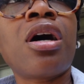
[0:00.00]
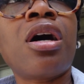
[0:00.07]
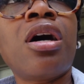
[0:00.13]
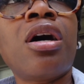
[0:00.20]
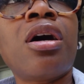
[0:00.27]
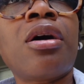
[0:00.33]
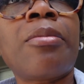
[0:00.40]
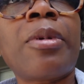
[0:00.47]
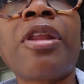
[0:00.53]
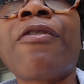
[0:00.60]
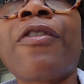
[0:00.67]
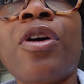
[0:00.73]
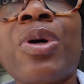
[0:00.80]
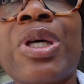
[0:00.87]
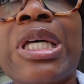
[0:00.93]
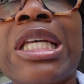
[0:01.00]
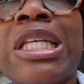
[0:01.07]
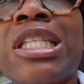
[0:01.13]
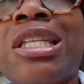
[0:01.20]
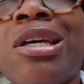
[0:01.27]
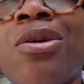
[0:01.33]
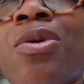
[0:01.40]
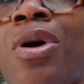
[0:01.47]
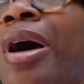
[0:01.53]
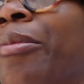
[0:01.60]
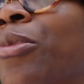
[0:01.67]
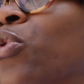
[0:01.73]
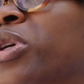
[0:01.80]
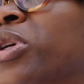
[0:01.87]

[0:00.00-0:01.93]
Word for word: Um, and it felt good. So I'm